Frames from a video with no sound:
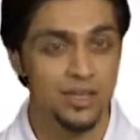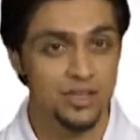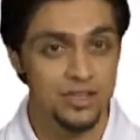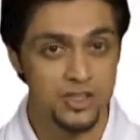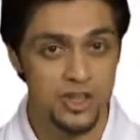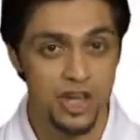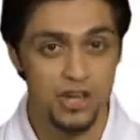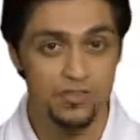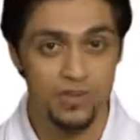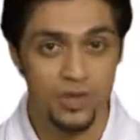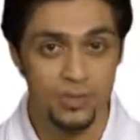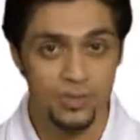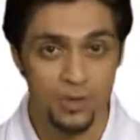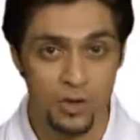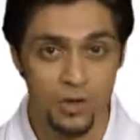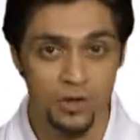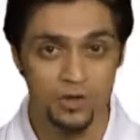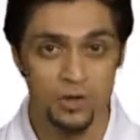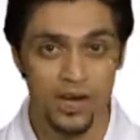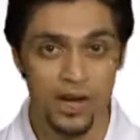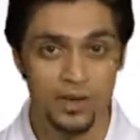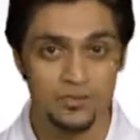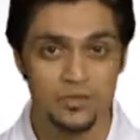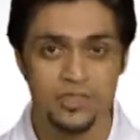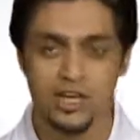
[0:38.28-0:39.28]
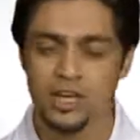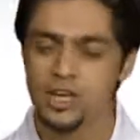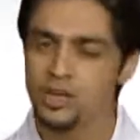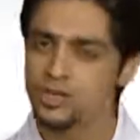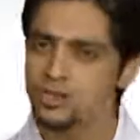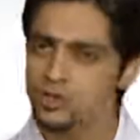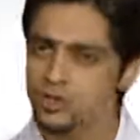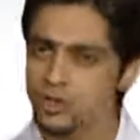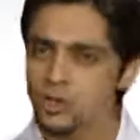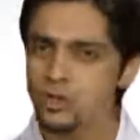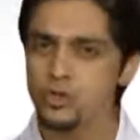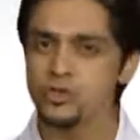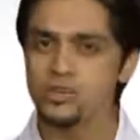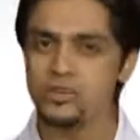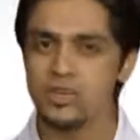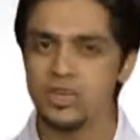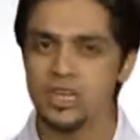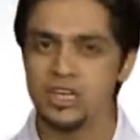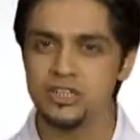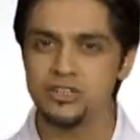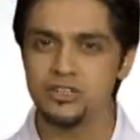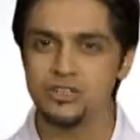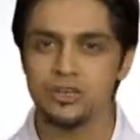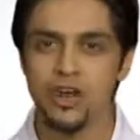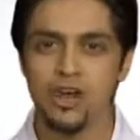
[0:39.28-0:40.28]
Java programs
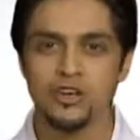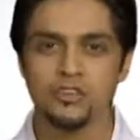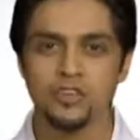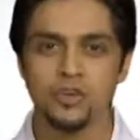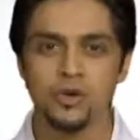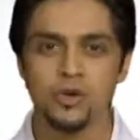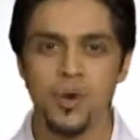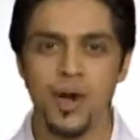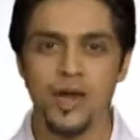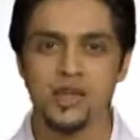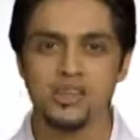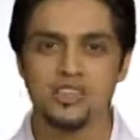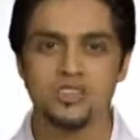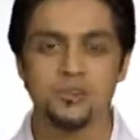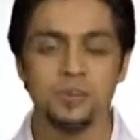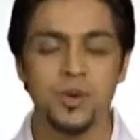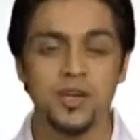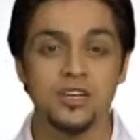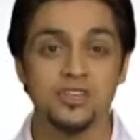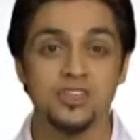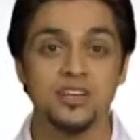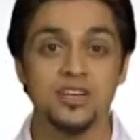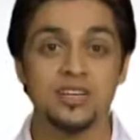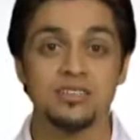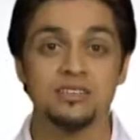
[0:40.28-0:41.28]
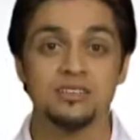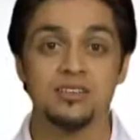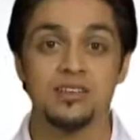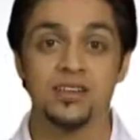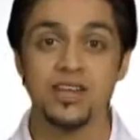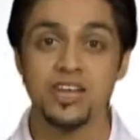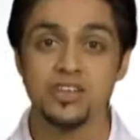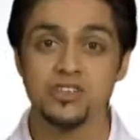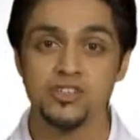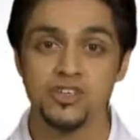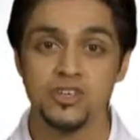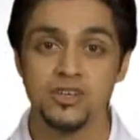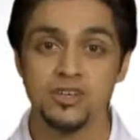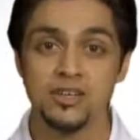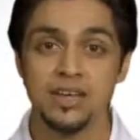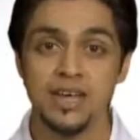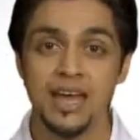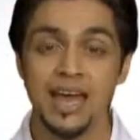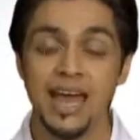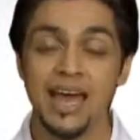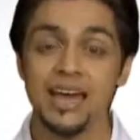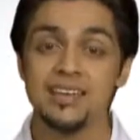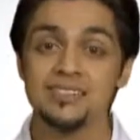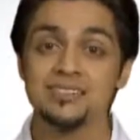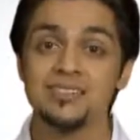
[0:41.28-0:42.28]
usually do not require special installation
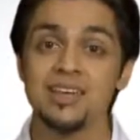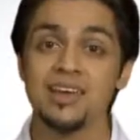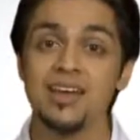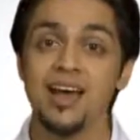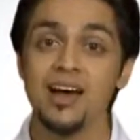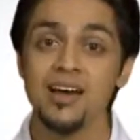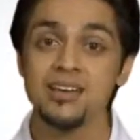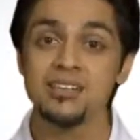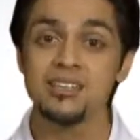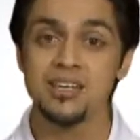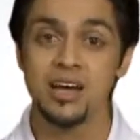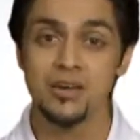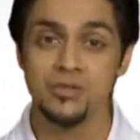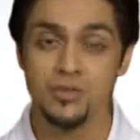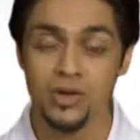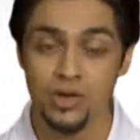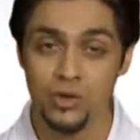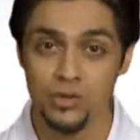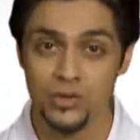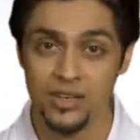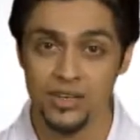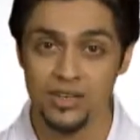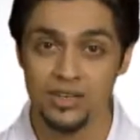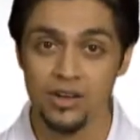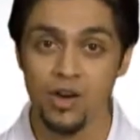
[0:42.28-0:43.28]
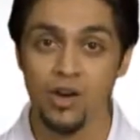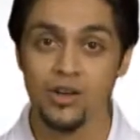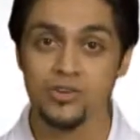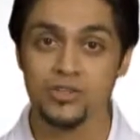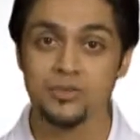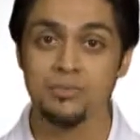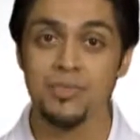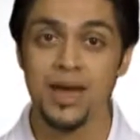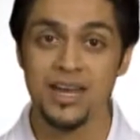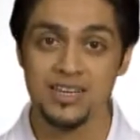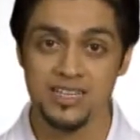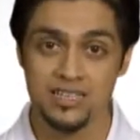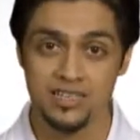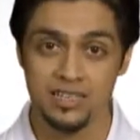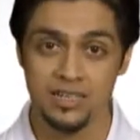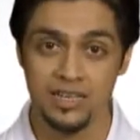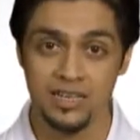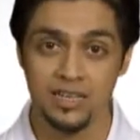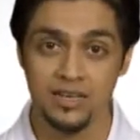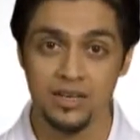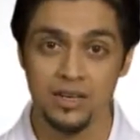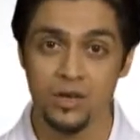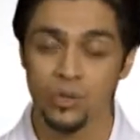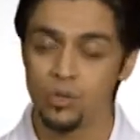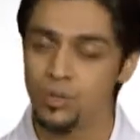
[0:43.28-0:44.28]
as they are downloaded
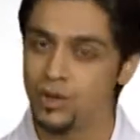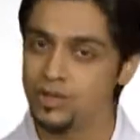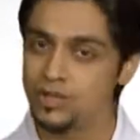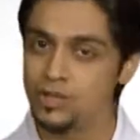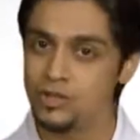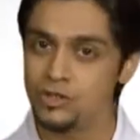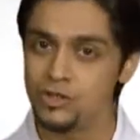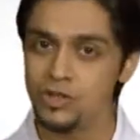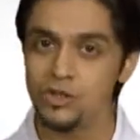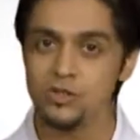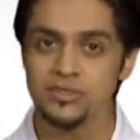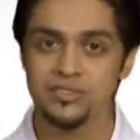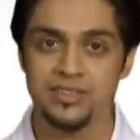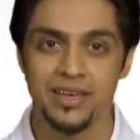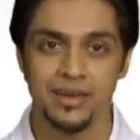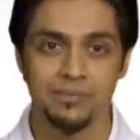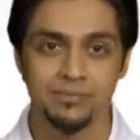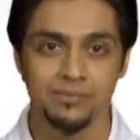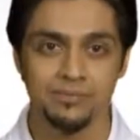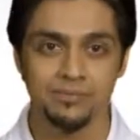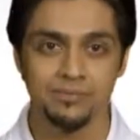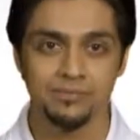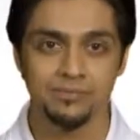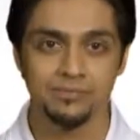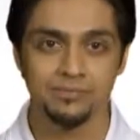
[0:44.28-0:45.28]
automatically when you use them.